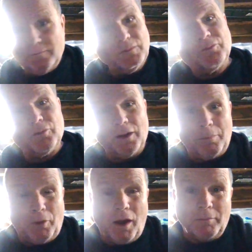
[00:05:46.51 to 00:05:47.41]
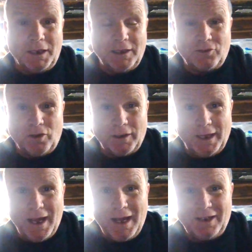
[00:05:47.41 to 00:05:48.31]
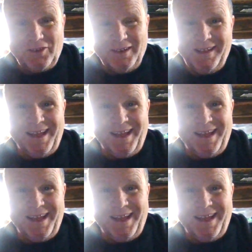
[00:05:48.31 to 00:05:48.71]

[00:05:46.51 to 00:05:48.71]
front apartment gets all the action.